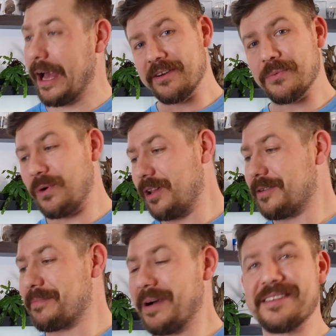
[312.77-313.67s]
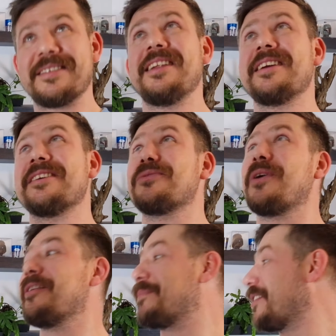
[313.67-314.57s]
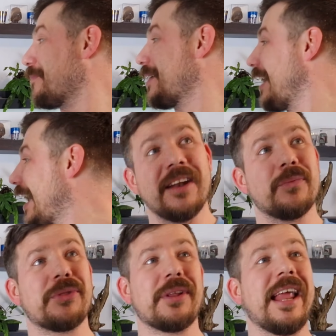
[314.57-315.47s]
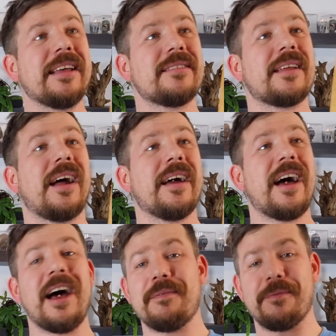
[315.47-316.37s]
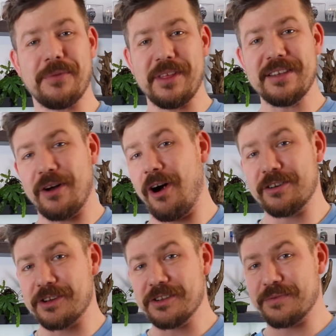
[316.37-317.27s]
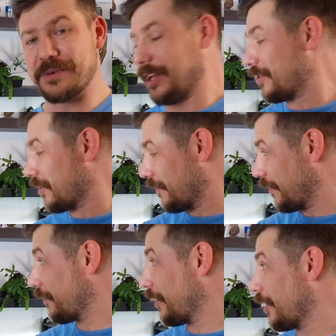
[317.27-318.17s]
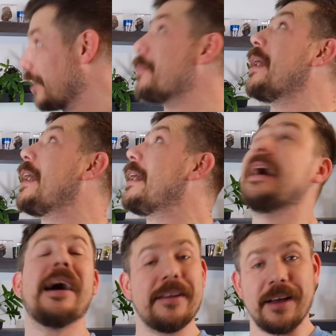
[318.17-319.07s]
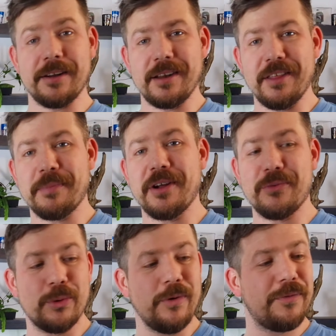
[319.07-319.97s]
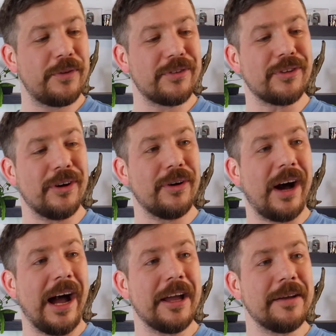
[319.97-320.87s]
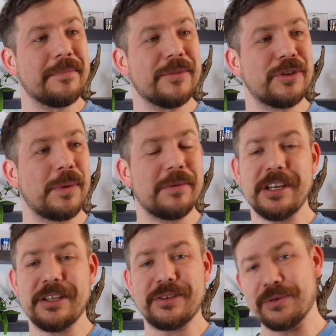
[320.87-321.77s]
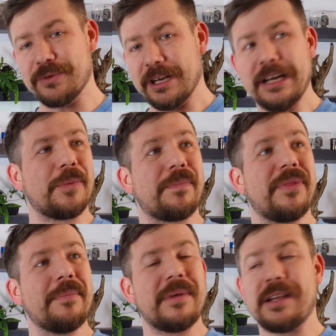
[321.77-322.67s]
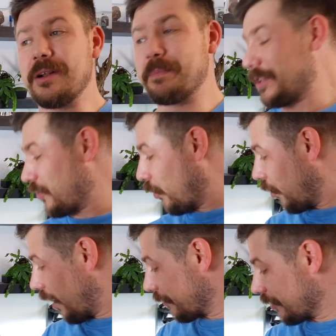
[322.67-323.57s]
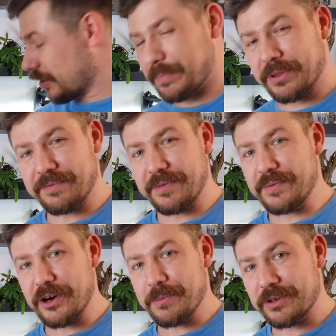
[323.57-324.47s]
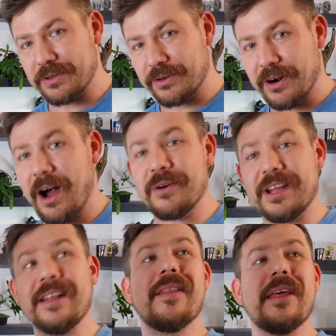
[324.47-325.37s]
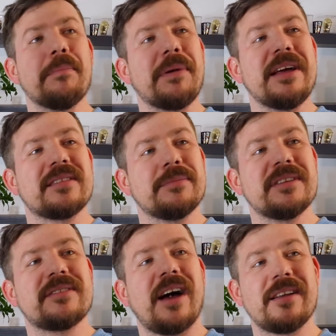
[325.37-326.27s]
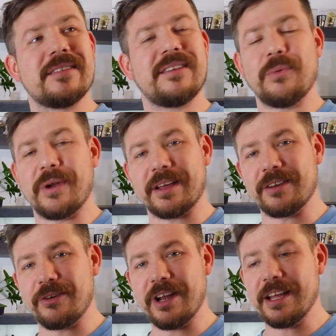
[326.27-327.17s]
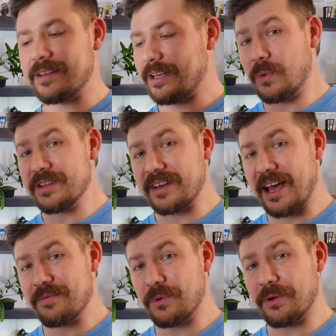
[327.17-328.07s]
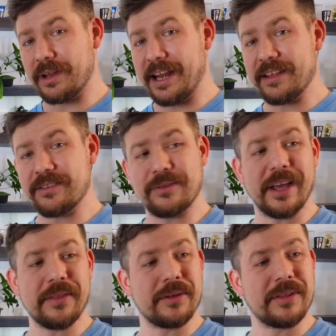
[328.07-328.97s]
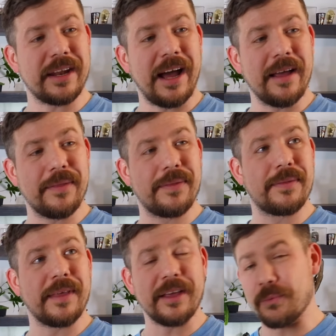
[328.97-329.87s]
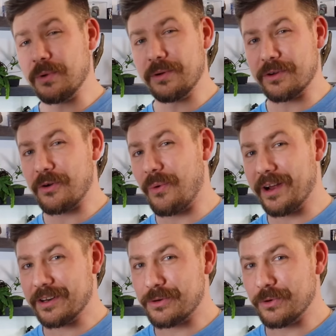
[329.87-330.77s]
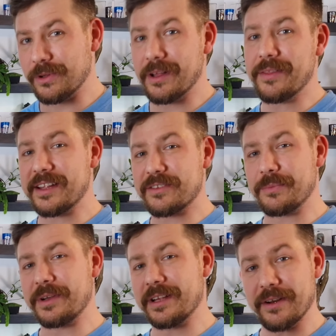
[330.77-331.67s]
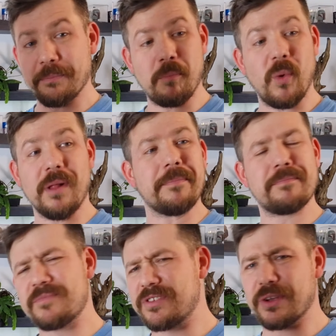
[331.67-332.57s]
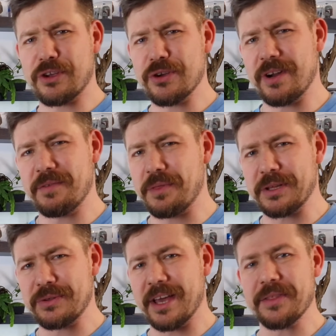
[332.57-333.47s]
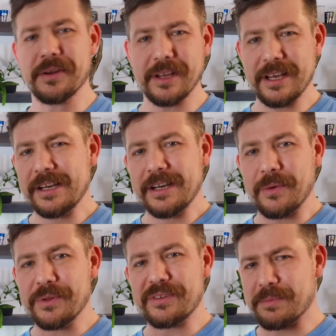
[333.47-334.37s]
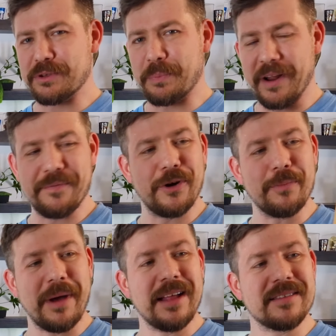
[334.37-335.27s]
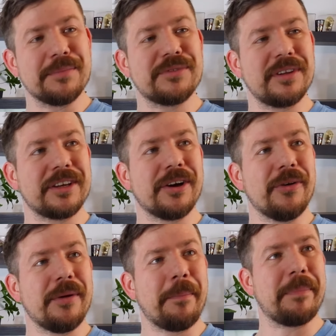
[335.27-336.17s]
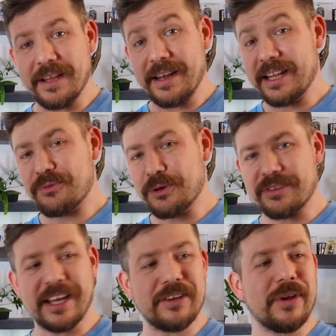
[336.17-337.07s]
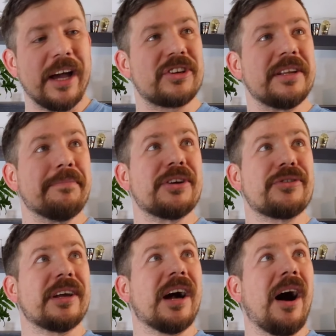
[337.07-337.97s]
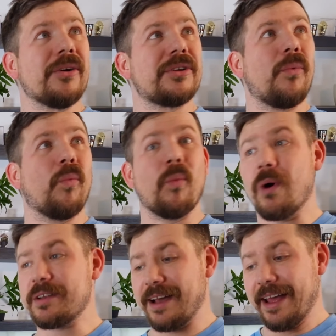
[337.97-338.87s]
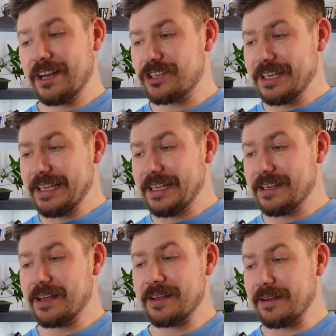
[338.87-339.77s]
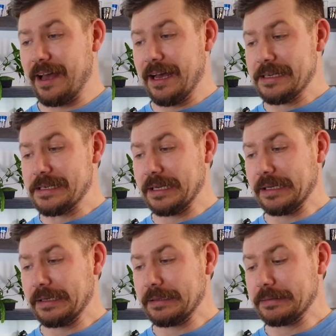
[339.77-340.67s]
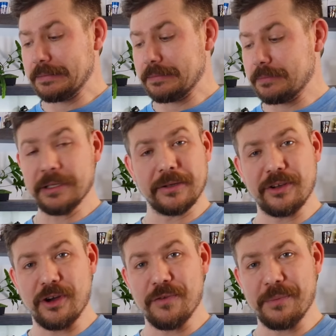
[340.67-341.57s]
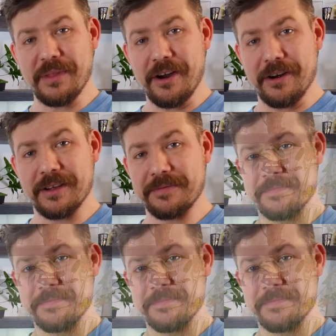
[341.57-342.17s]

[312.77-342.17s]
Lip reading: And well, my ceiling is right above me, and with the length that I have, these aren't going to fit into the vivarium and underneath my roof, so I most probably need to chop them a little bit, or I'm going to put the vivarium onto the ground and then place them inside to see what I can create. Once I have all of the lengths together that I think will look quite cool, that's when we can, well, secure everything together with some spray foam and some silicone. But let's first get to actually measuring out what I actually need and, well, go from there.